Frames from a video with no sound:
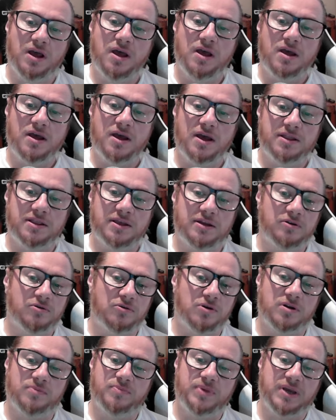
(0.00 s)
and then you're
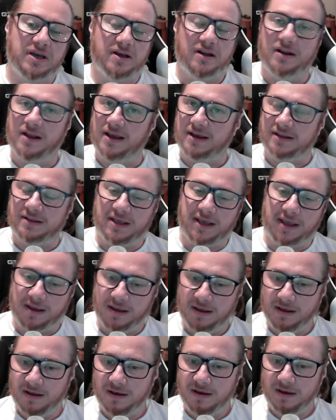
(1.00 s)
going to be collecting
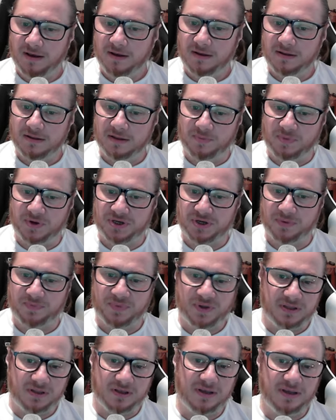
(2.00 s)
the bishop
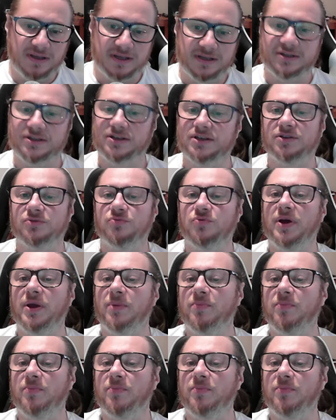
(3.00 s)
in the easiest way